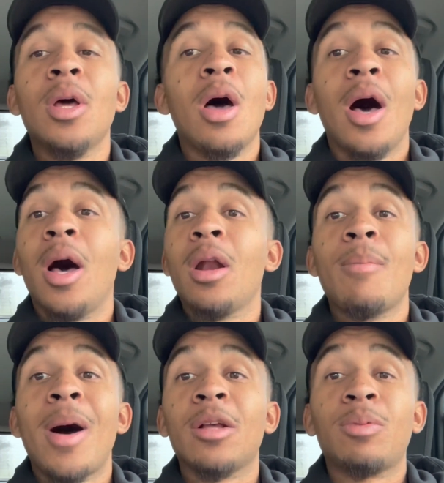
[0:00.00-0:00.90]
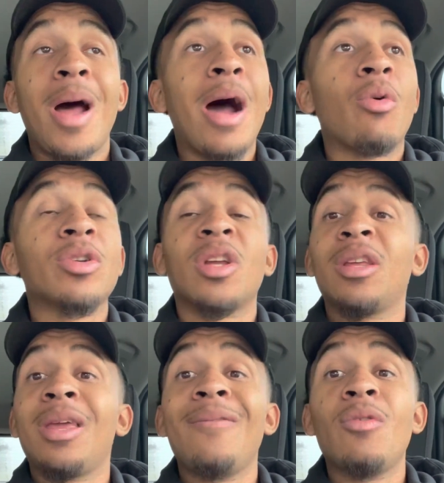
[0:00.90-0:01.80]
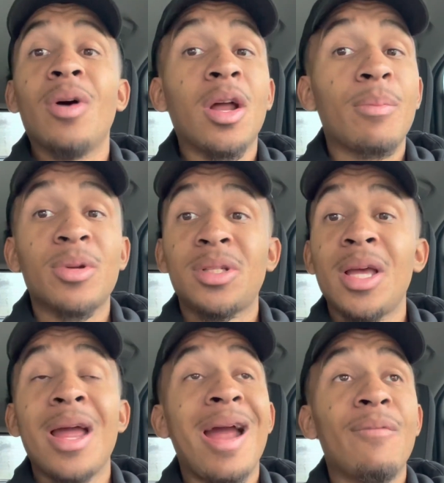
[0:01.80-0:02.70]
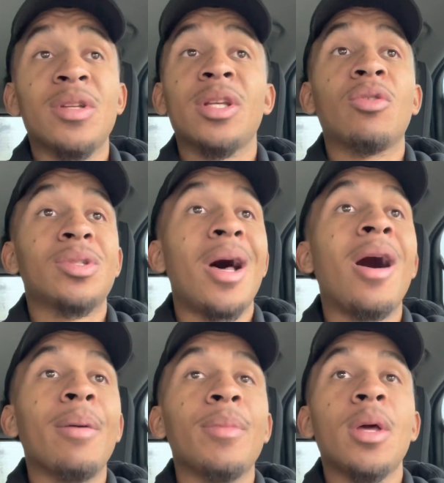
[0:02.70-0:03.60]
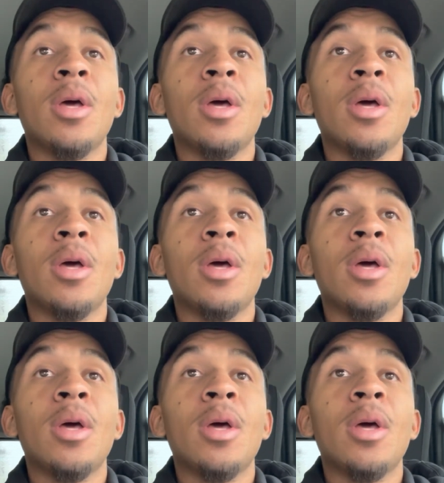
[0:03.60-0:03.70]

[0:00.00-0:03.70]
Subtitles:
100 miles per hour is going to give you 100% every single time.